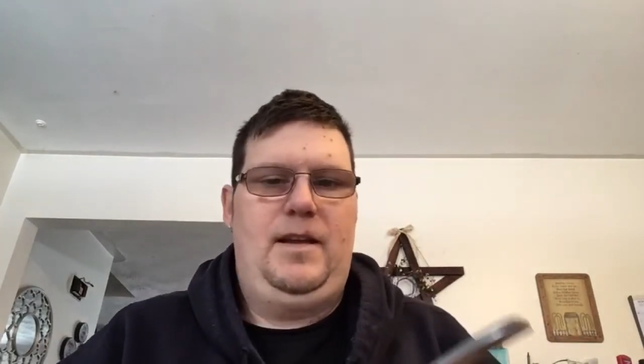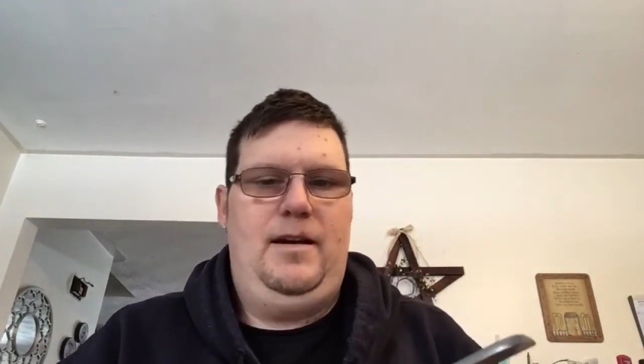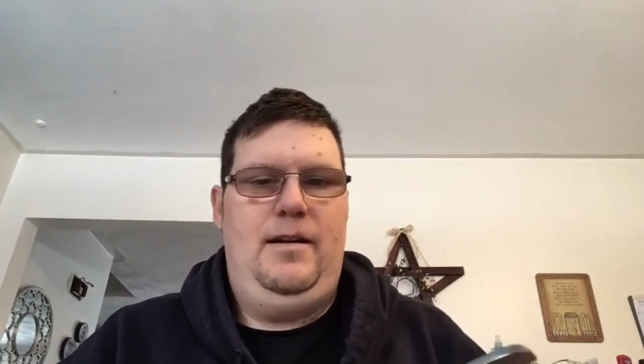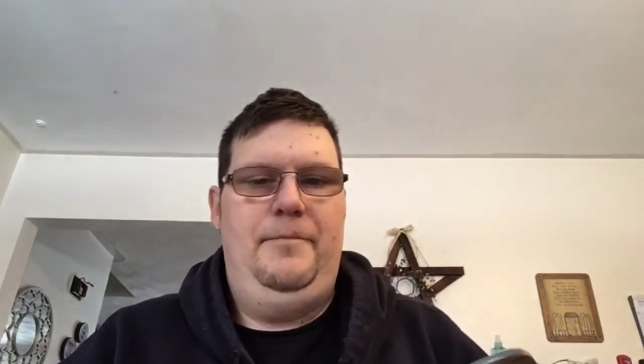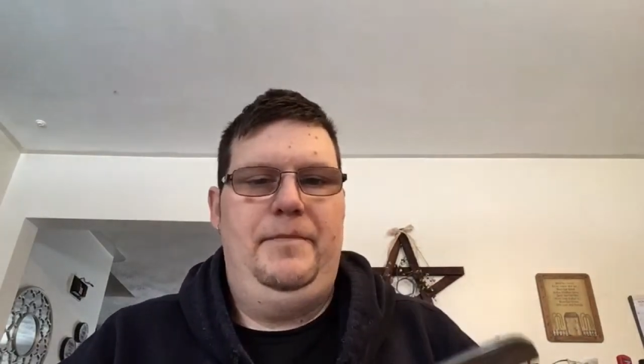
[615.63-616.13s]

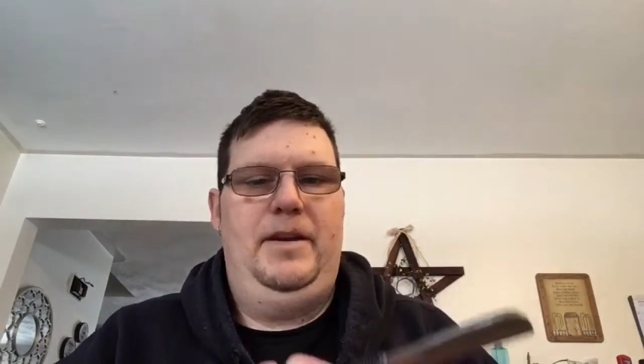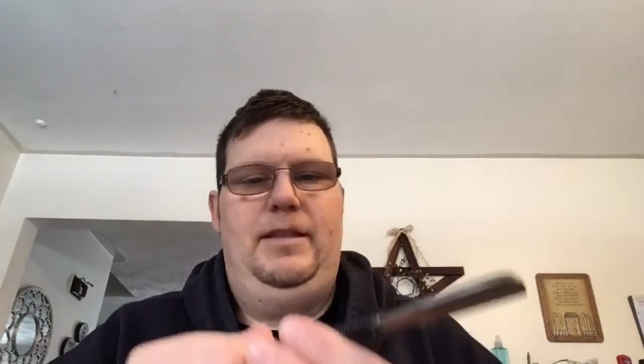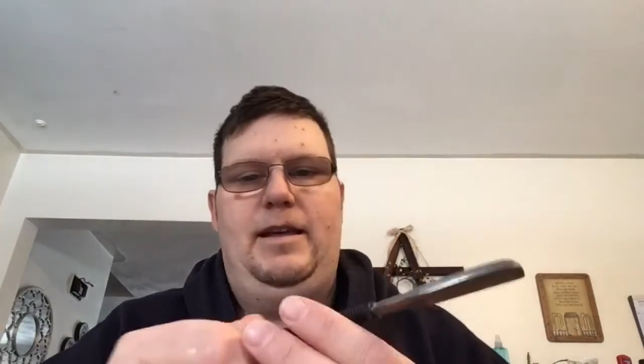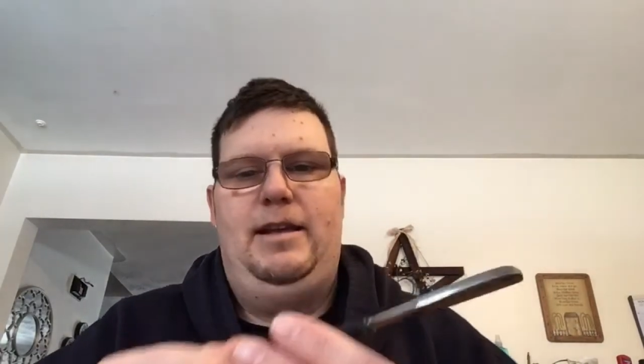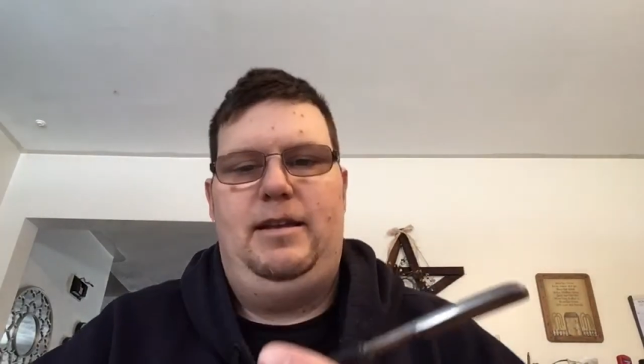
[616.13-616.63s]
Um,
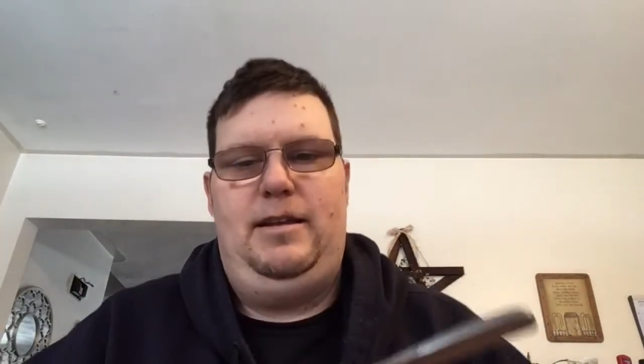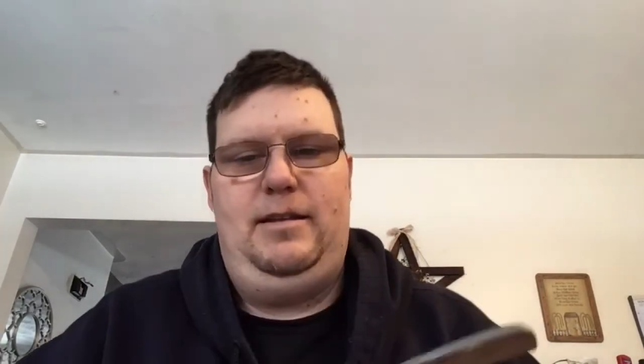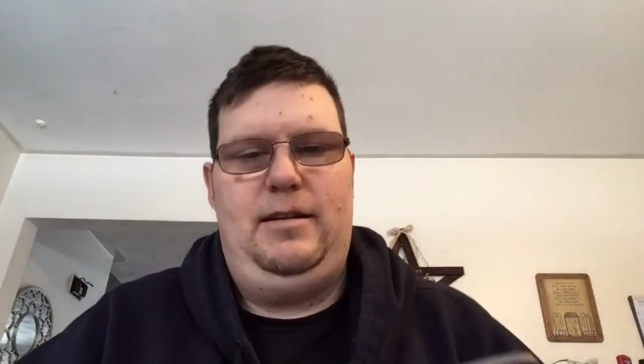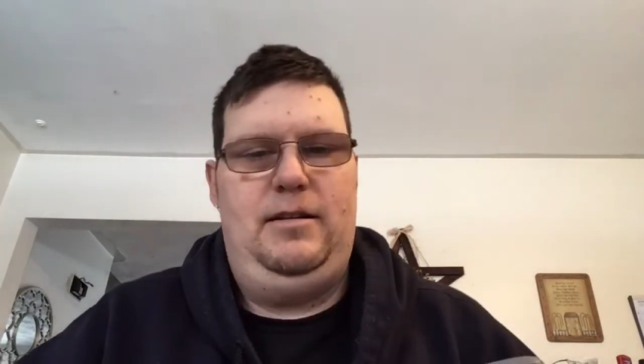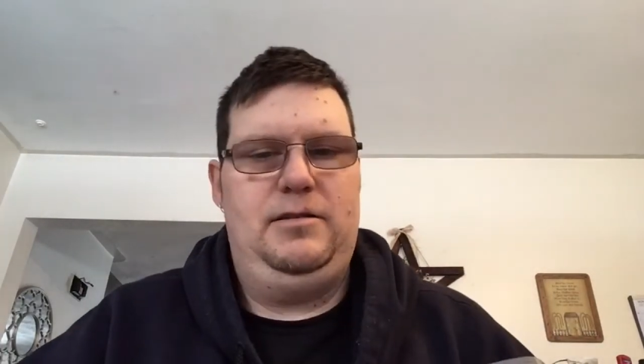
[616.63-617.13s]
and then
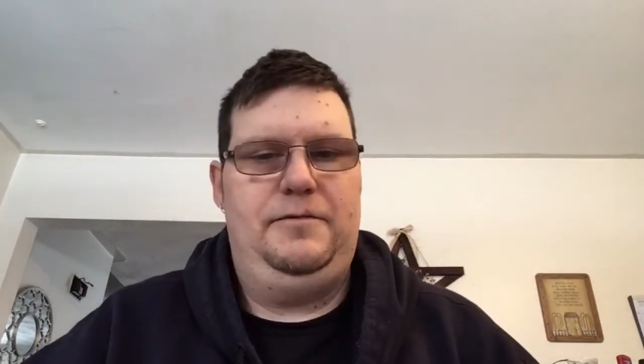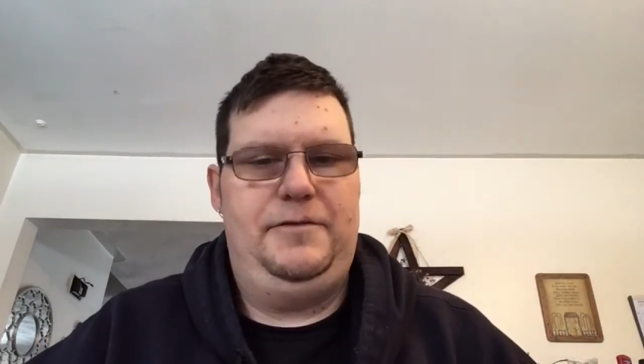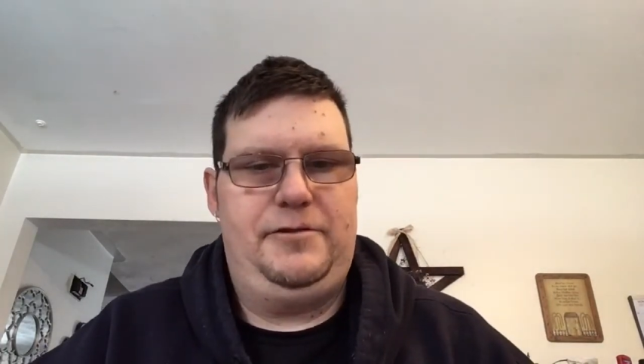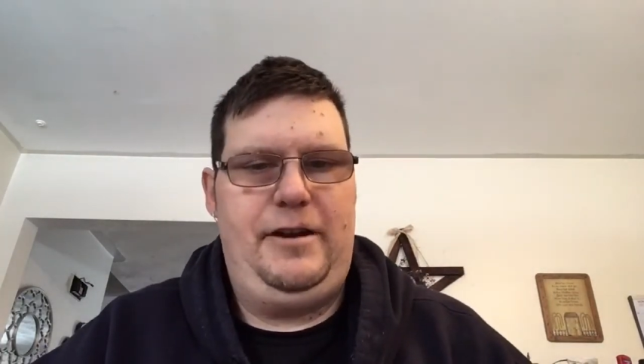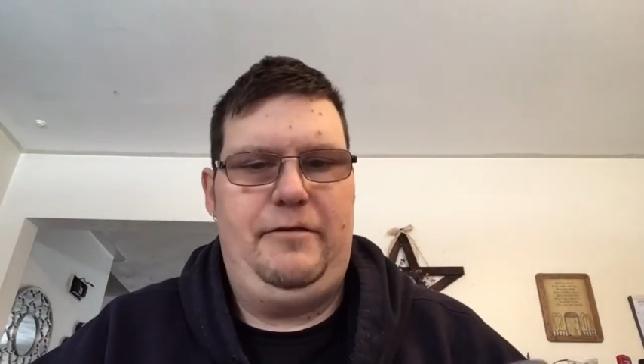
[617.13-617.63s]
also
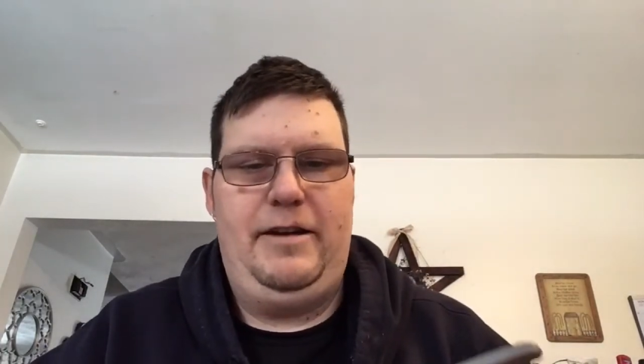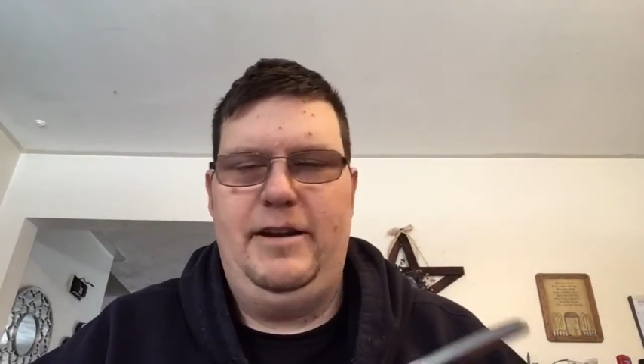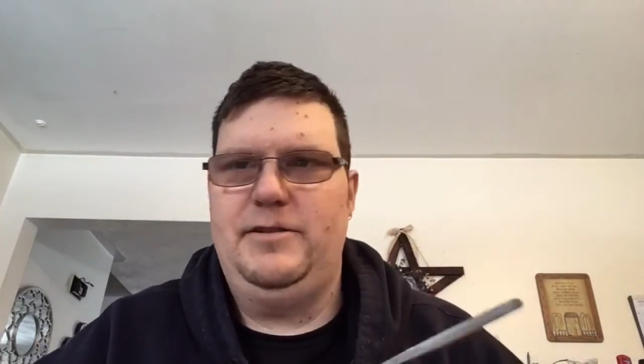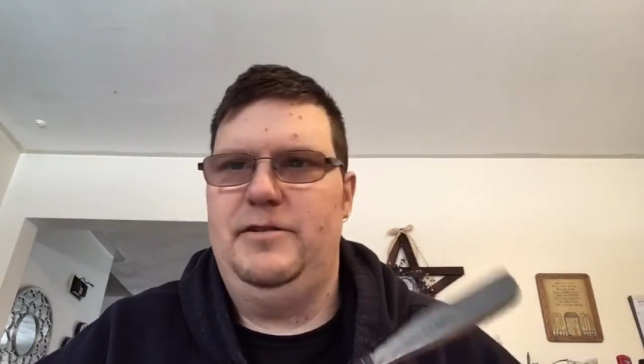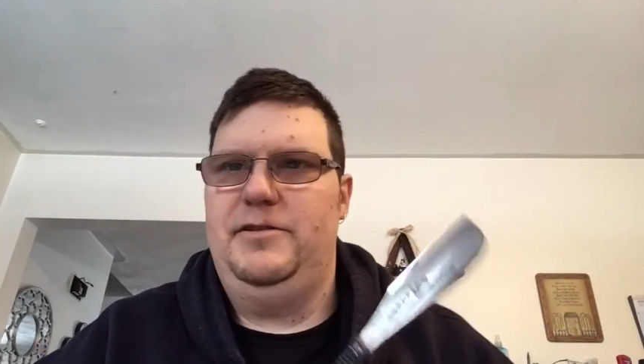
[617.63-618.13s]
for straight
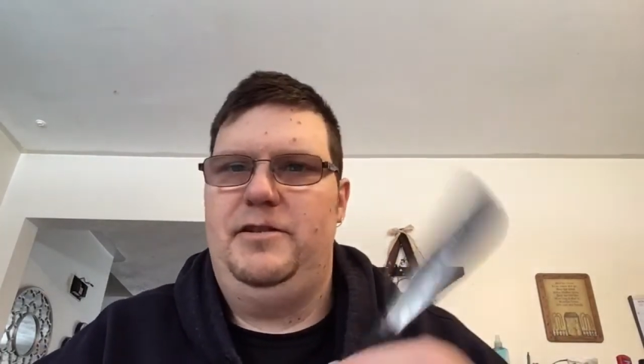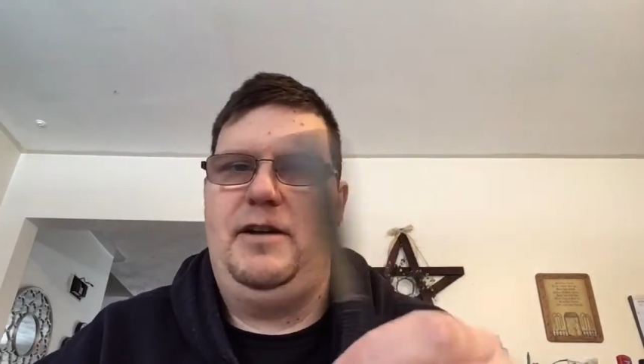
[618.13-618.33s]
razors